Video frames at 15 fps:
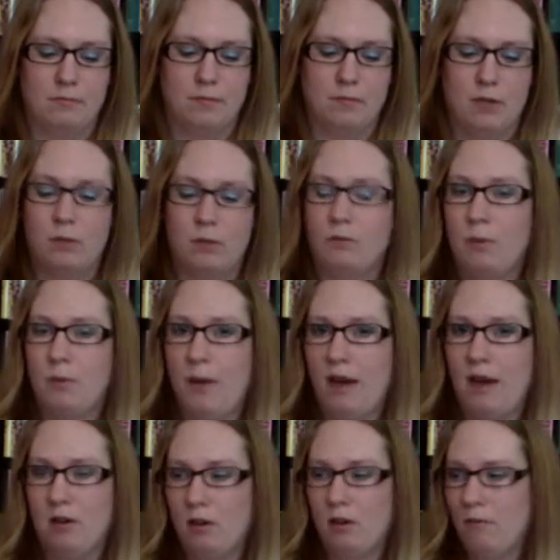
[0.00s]
They're a free
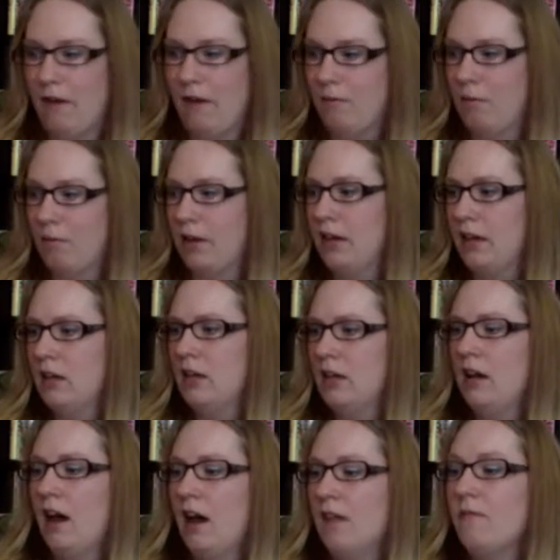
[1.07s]
pattern on Ravelry.
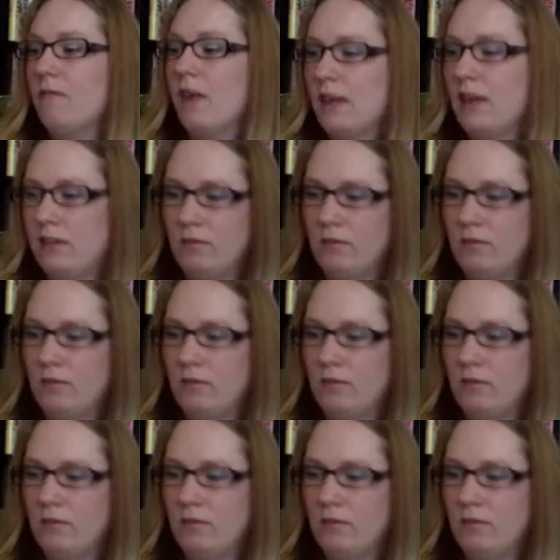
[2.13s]
I finally